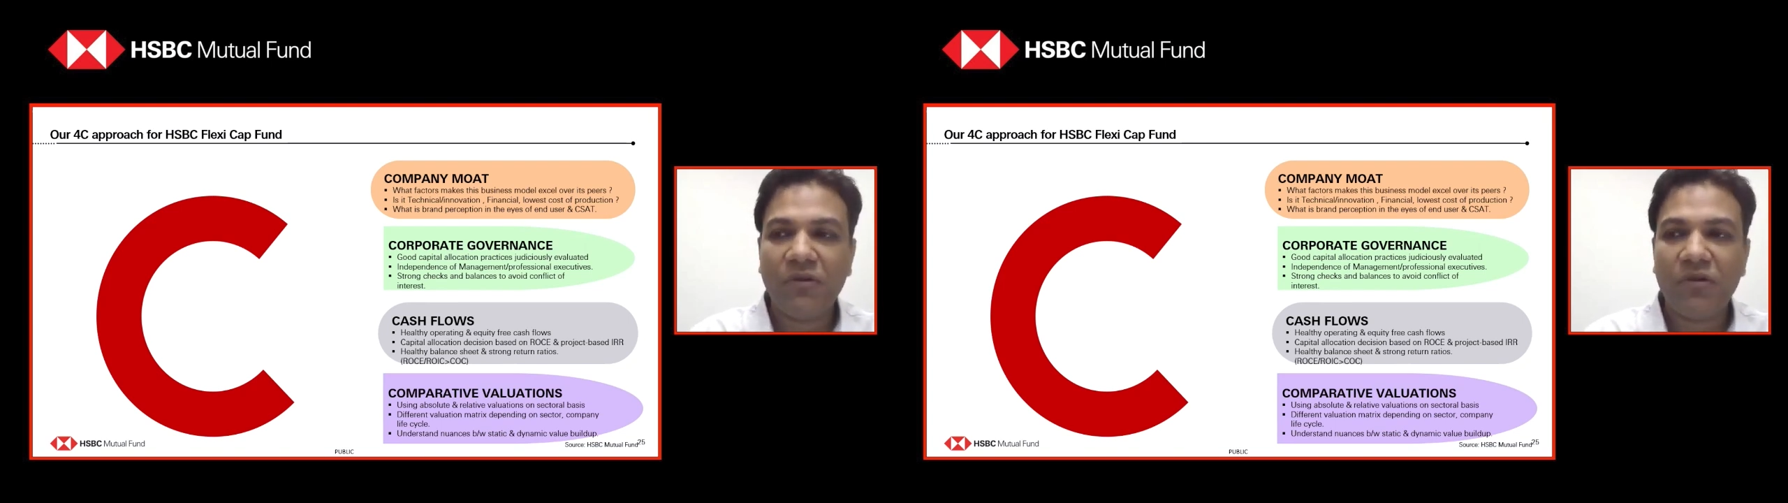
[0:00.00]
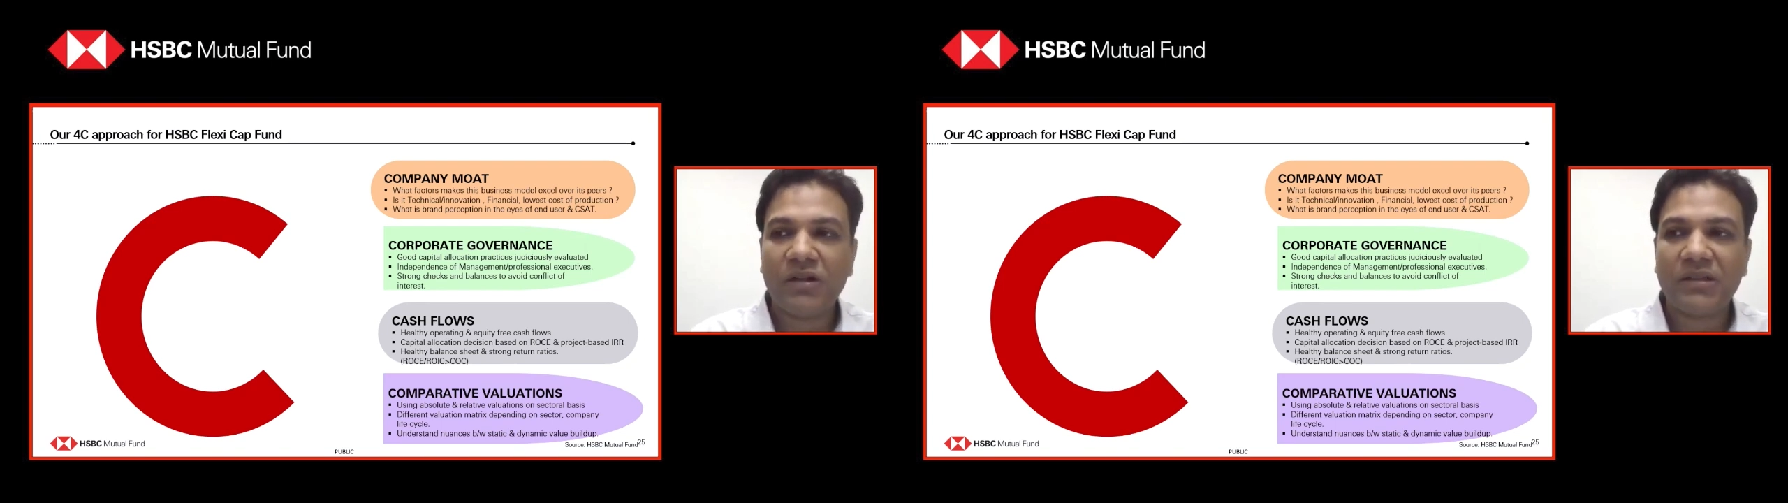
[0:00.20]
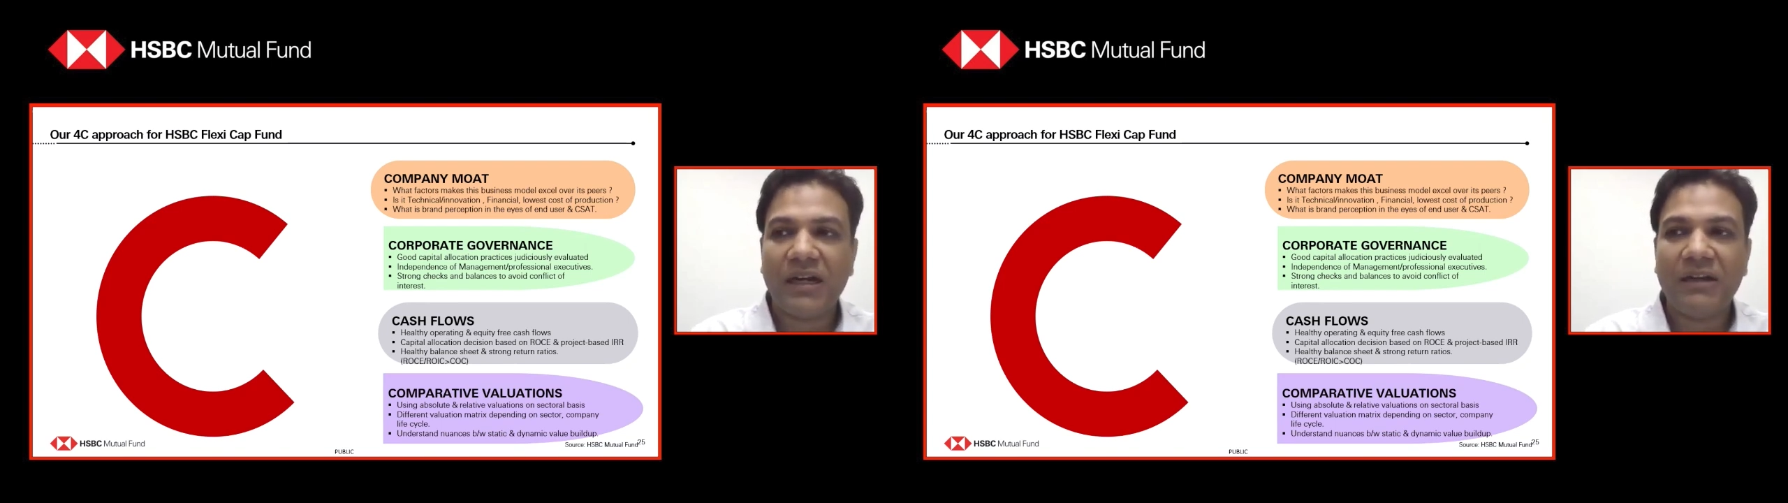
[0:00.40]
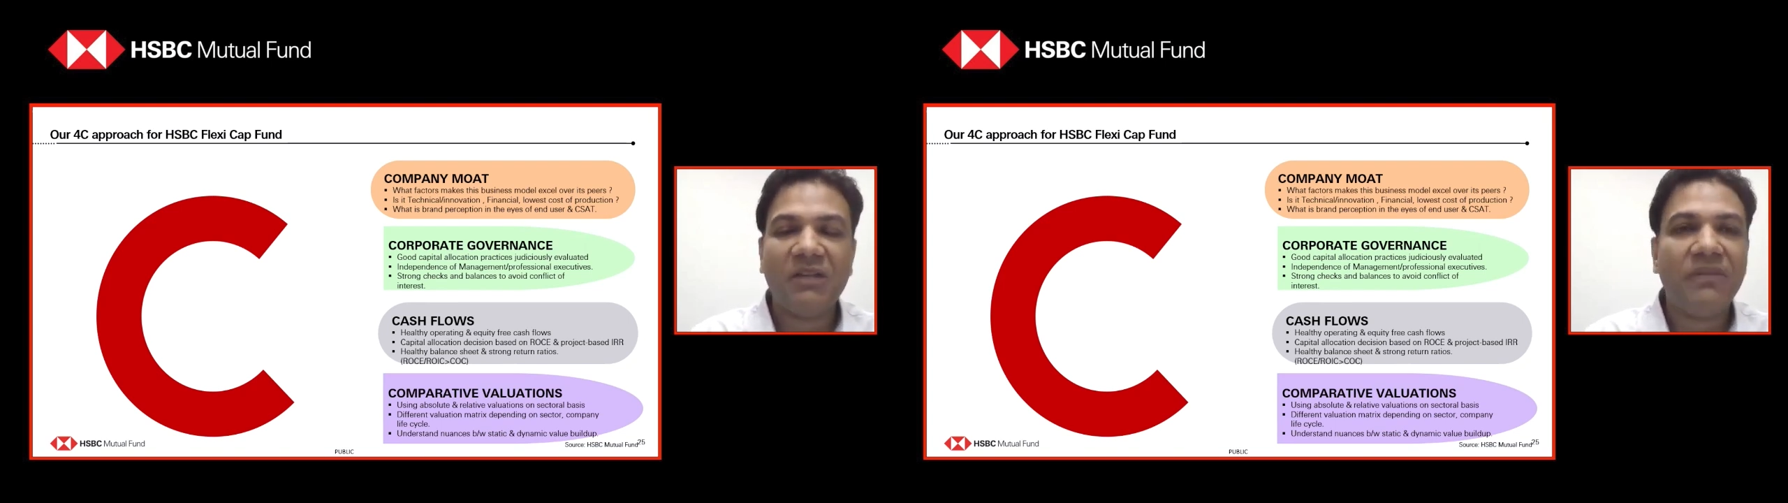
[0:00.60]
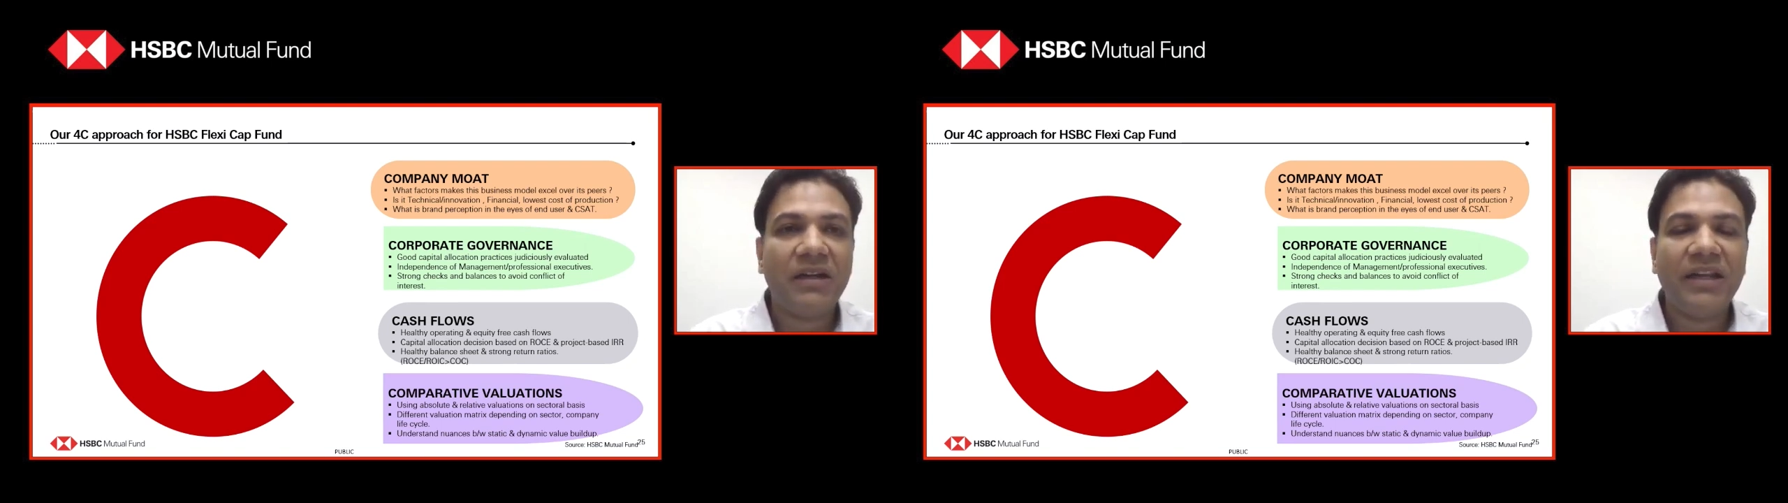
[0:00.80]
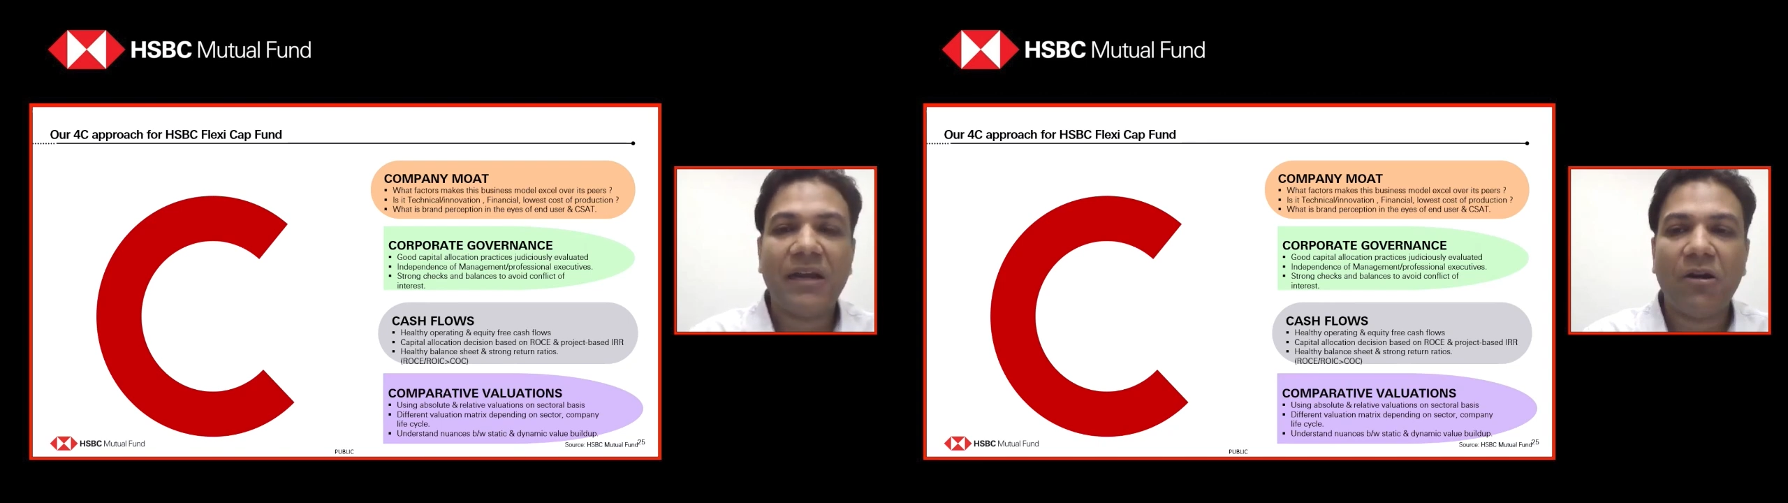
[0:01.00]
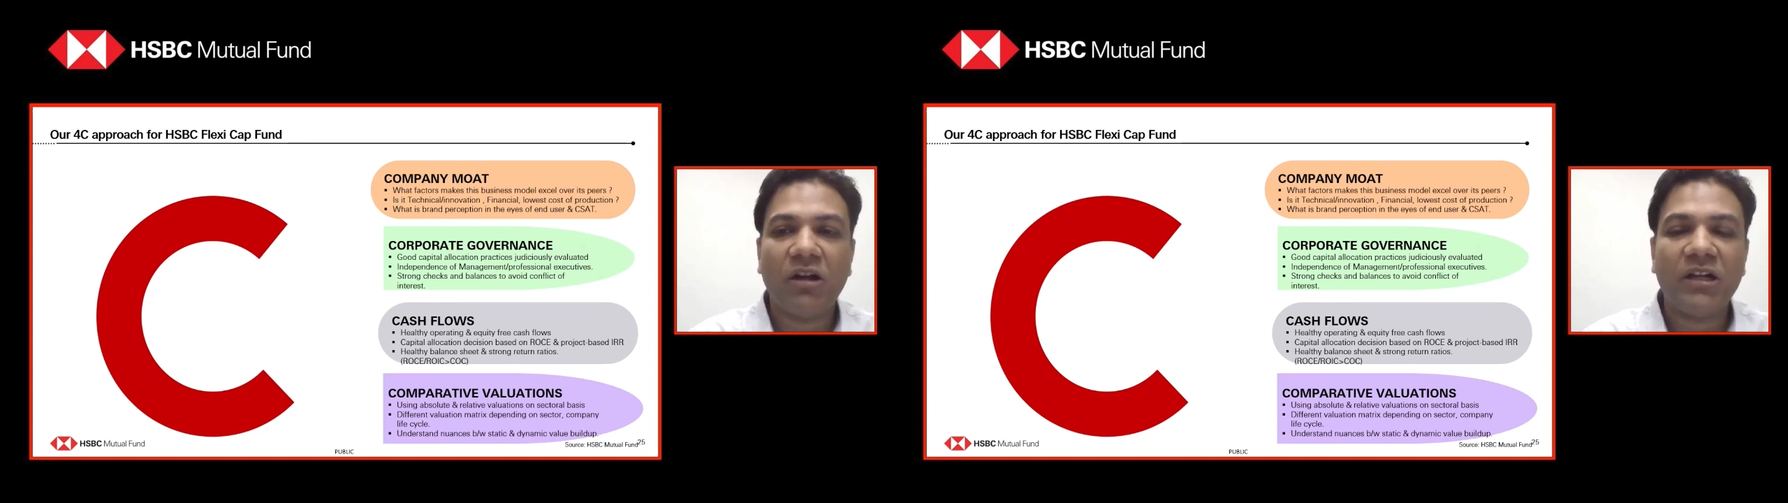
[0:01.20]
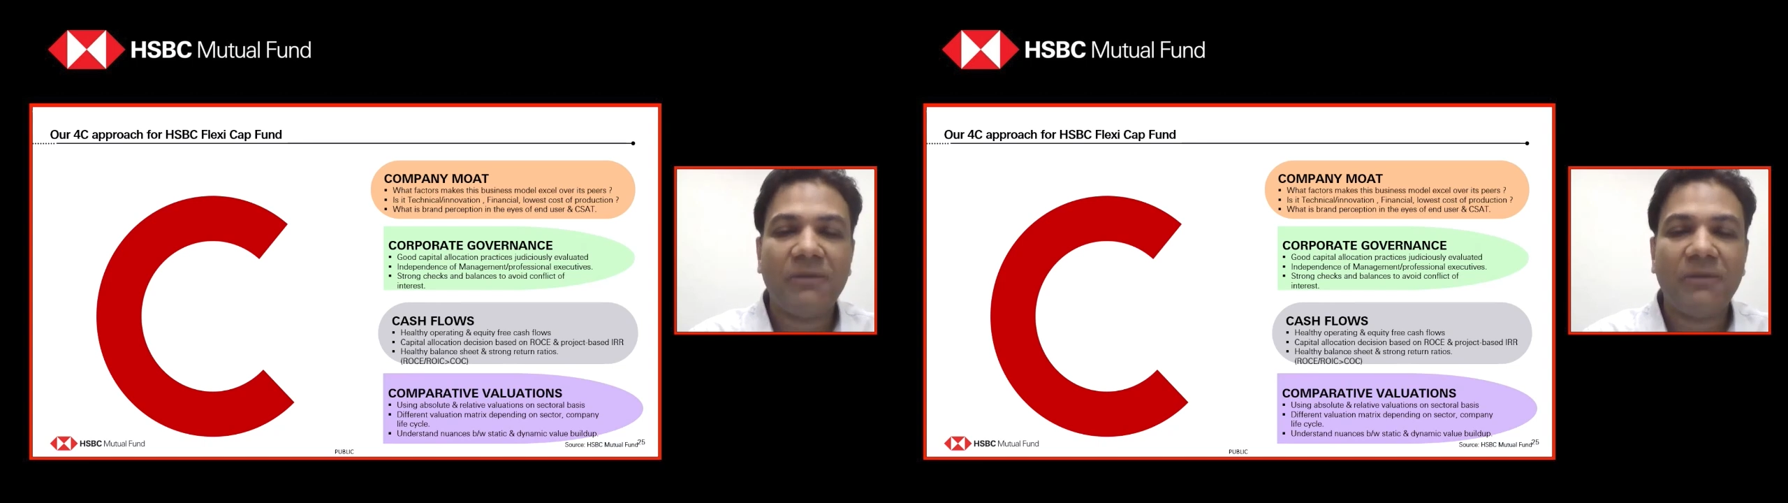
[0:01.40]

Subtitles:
because ultimately a lot